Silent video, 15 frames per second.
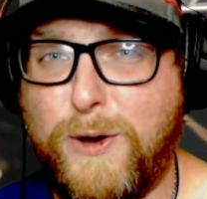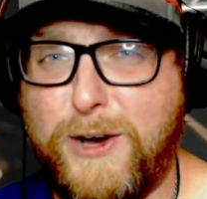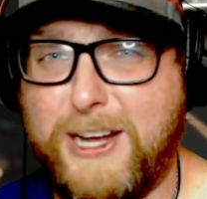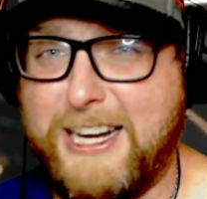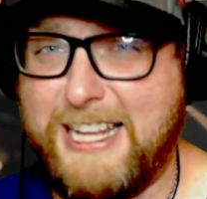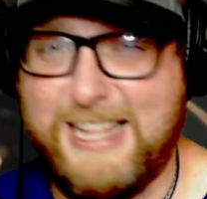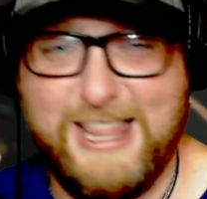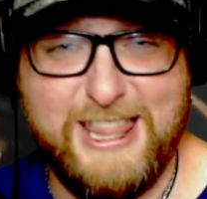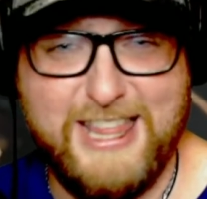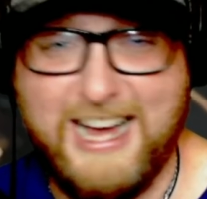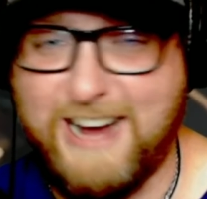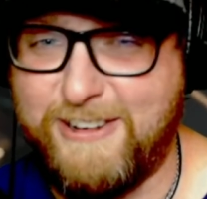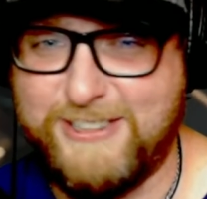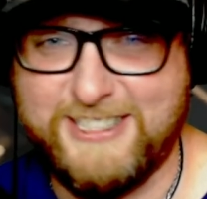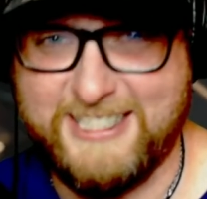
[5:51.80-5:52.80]

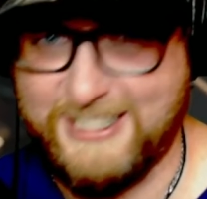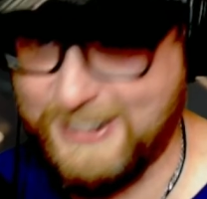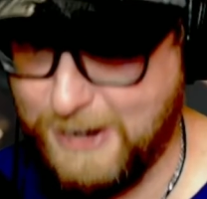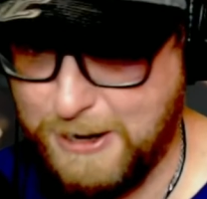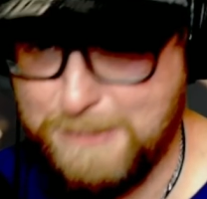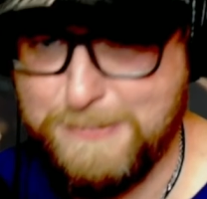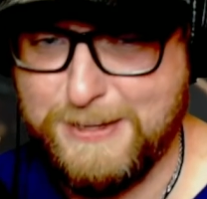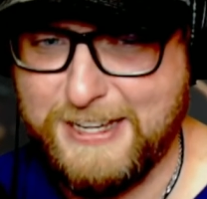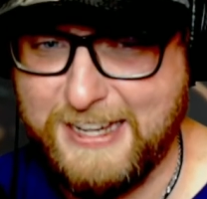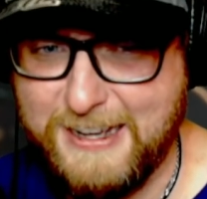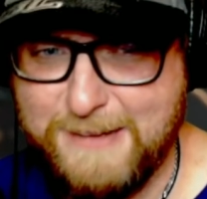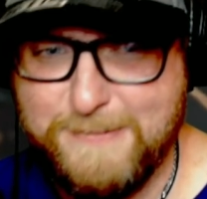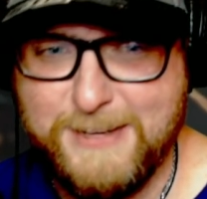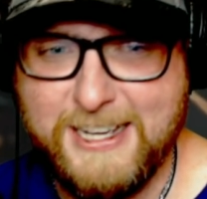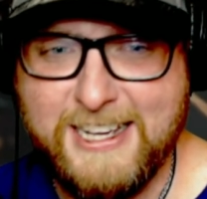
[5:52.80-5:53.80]
20,000
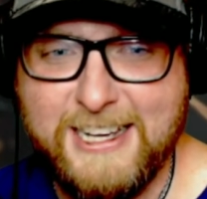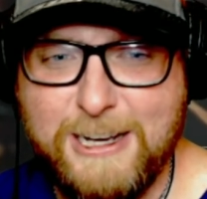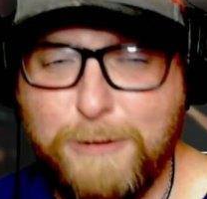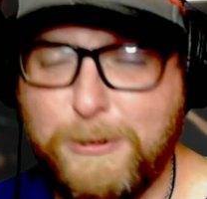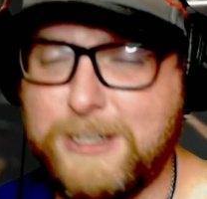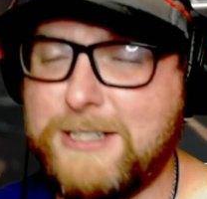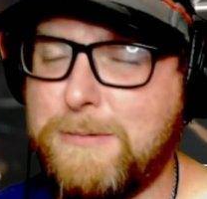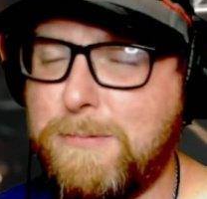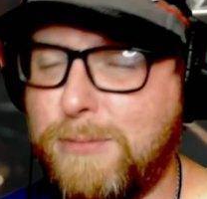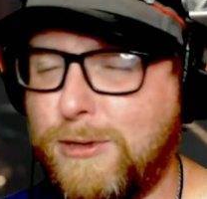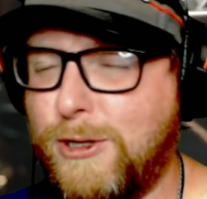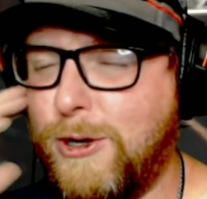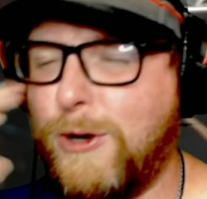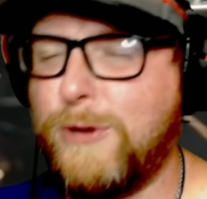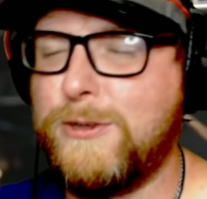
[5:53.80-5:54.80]
RPM, which
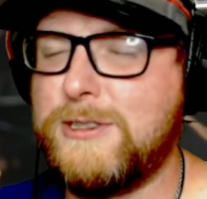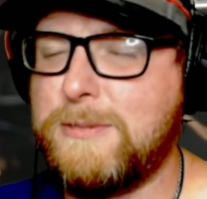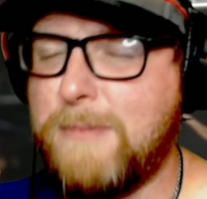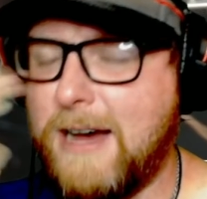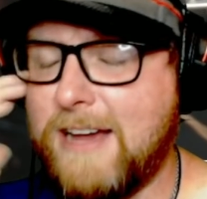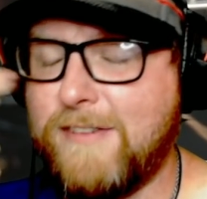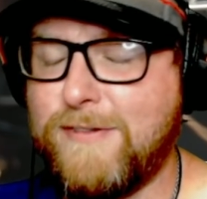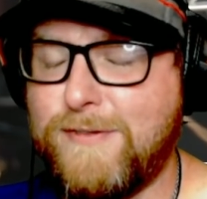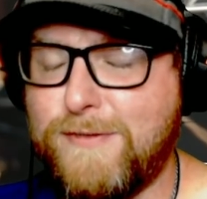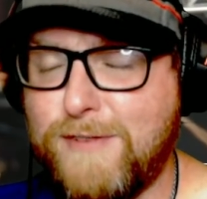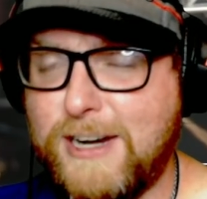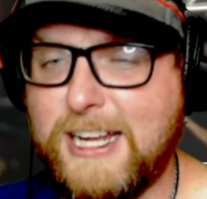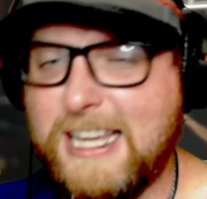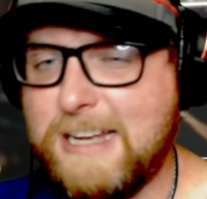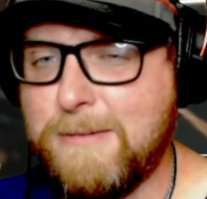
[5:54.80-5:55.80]
blows my
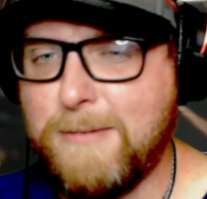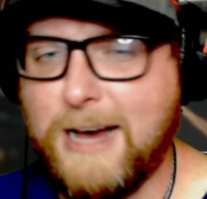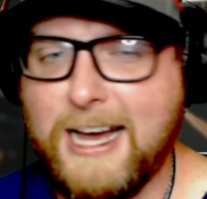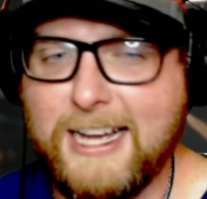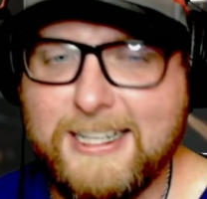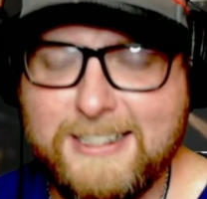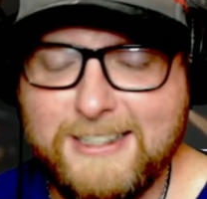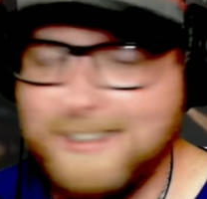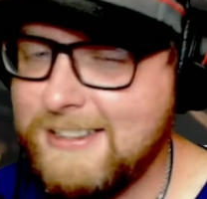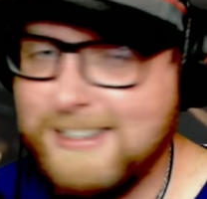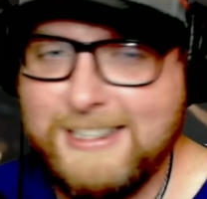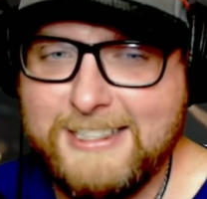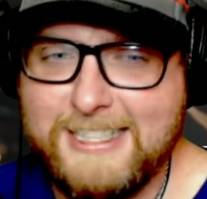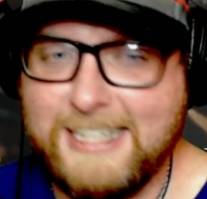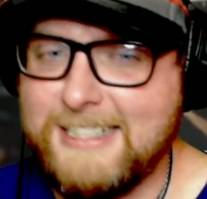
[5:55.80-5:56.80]
freaking mind.
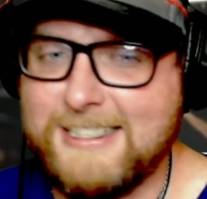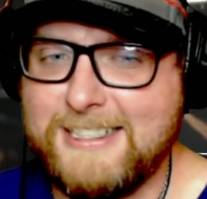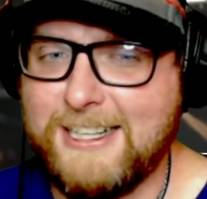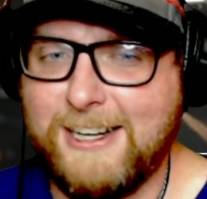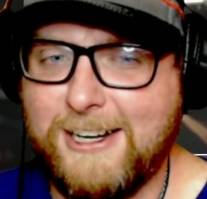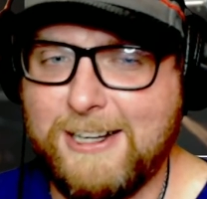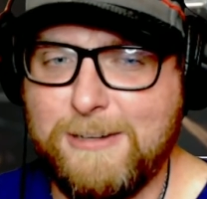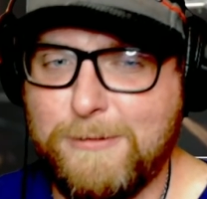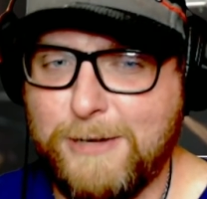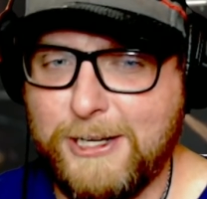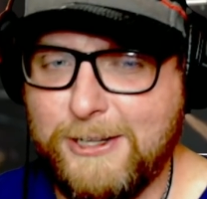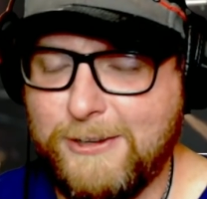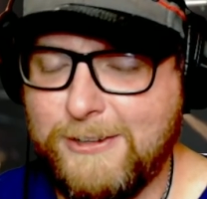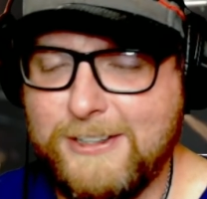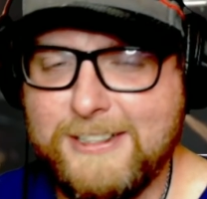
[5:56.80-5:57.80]
That is
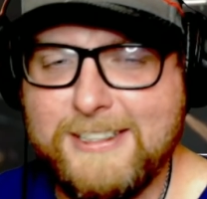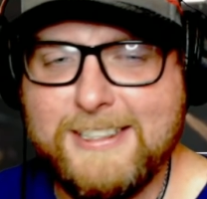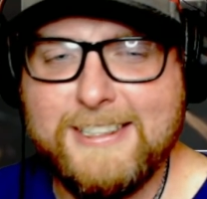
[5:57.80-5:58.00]
unreal.